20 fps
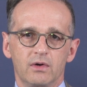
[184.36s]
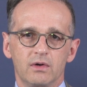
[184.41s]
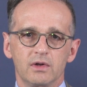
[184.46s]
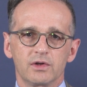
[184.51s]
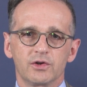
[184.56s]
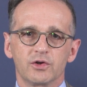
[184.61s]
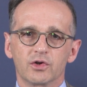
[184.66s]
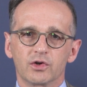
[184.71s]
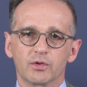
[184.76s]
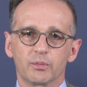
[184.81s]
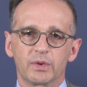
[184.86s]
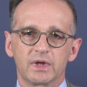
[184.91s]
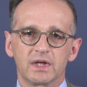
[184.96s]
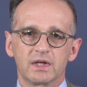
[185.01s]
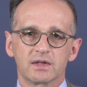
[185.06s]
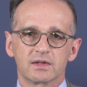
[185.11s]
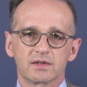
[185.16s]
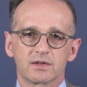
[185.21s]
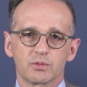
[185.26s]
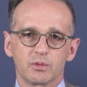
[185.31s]
all
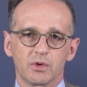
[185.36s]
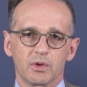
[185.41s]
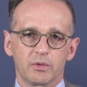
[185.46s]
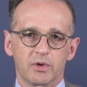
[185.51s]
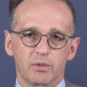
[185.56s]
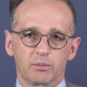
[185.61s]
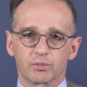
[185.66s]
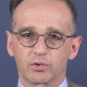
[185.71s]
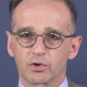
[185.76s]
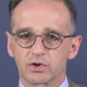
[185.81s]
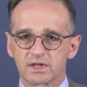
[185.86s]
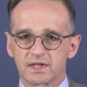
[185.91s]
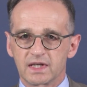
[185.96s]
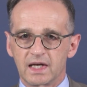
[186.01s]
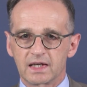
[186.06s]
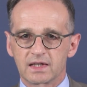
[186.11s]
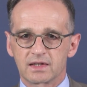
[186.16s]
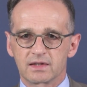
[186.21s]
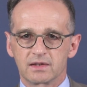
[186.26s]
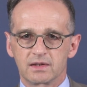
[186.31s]
Europeans will be
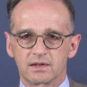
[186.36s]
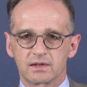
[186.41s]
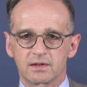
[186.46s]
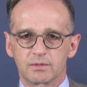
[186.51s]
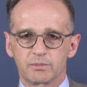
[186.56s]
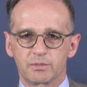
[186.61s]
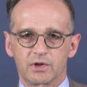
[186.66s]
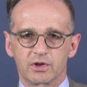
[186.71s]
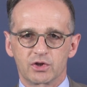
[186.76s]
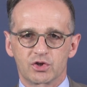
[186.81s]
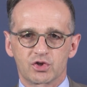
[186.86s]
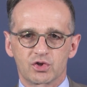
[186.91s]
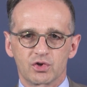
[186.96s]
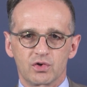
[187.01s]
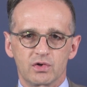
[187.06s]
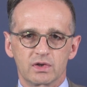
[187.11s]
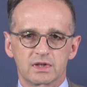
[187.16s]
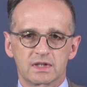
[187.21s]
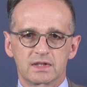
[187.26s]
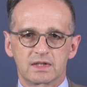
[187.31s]
protected by
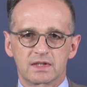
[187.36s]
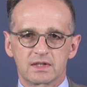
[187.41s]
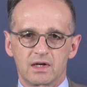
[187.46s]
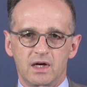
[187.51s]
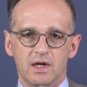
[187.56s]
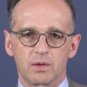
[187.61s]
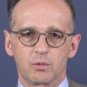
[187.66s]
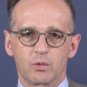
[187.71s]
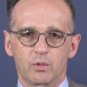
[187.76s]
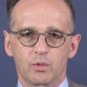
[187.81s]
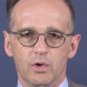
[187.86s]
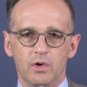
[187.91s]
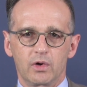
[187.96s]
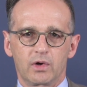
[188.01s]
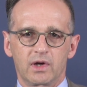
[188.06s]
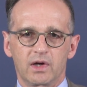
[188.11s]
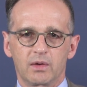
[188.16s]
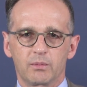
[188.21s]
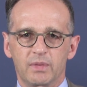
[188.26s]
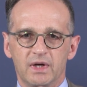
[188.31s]
short-time
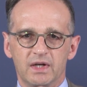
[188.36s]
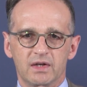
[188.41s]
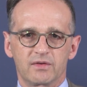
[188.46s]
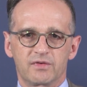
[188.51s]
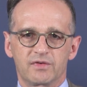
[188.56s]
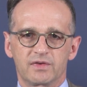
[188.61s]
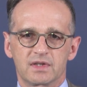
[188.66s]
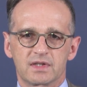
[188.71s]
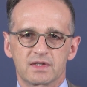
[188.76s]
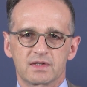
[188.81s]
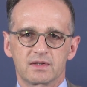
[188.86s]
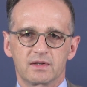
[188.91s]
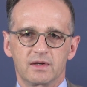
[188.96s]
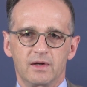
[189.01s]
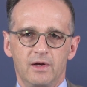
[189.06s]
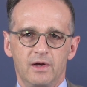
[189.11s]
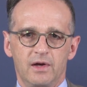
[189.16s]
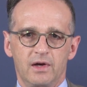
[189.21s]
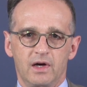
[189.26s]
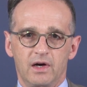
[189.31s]
working benefits
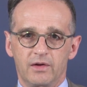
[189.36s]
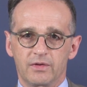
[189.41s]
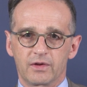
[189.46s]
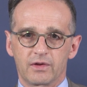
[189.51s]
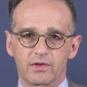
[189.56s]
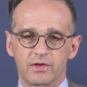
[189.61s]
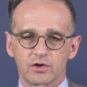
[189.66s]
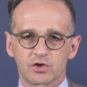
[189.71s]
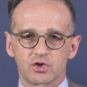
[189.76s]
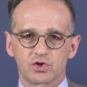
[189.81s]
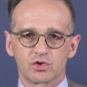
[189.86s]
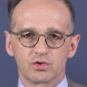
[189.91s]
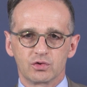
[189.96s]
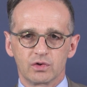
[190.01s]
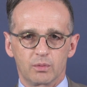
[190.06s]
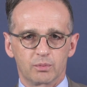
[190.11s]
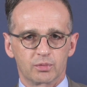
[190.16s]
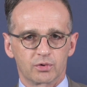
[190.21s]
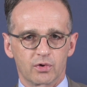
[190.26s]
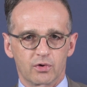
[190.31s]
under the
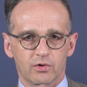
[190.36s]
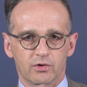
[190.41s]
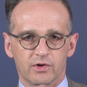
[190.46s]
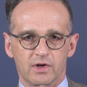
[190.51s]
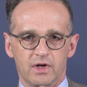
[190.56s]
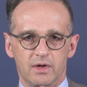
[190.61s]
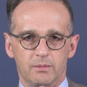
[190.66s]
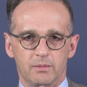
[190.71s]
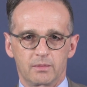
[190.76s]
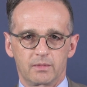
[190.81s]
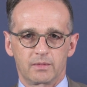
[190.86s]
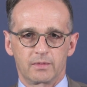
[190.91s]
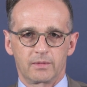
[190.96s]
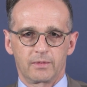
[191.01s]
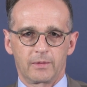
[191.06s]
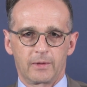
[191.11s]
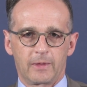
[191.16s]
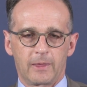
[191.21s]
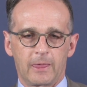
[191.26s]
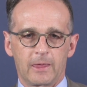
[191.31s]
SURE program.
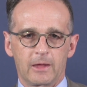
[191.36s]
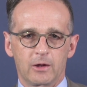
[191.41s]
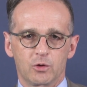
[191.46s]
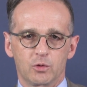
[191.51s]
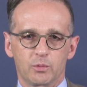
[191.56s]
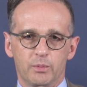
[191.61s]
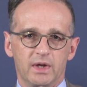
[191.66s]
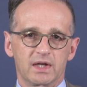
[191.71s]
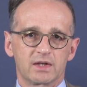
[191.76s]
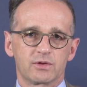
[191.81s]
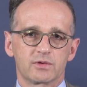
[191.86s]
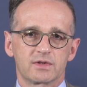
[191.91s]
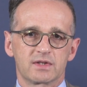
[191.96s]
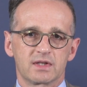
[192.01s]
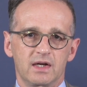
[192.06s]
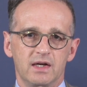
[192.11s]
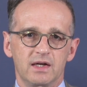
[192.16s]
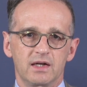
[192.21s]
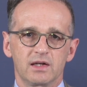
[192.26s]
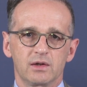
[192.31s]
Hubertus
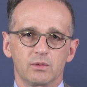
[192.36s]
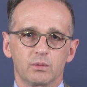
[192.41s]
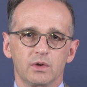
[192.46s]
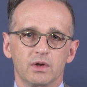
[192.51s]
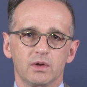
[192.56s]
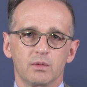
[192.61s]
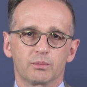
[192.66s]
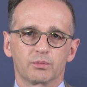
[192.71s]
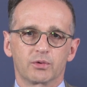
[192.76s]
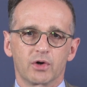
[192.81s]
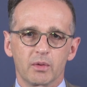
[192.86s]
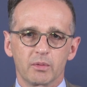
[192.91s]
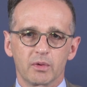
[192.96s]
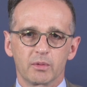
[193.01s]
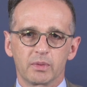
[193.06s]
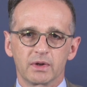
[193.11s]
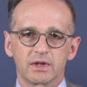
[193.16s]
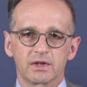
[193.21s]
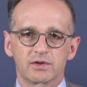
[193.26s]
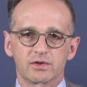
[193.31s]
Heil will
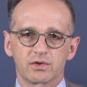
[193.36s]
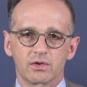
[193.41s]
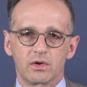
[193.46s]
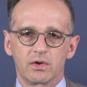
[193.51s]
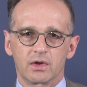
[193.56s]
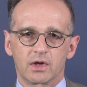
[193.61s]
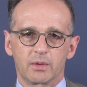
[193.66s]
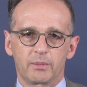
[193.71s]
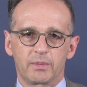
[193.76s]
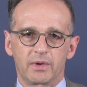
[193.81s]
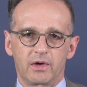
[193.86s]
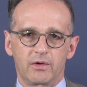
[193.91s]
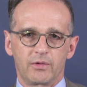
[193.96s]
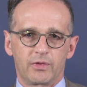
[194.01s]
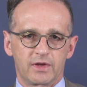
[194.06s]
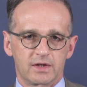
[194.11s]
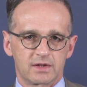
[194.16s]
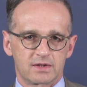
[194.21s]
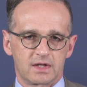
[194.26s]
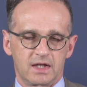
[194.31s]
probably talk
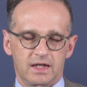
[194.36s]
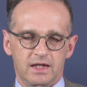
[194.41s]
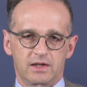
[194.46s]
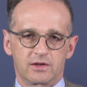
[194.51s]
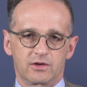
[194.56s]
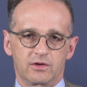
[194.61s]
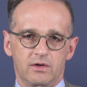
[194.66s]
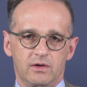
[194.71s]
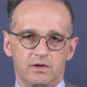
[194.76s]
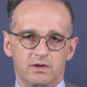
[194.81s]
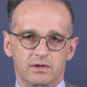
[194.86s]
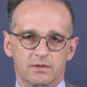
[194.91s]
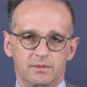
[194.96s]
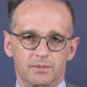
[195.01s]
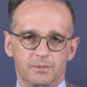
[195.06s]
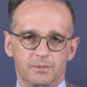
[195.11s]
about this later on.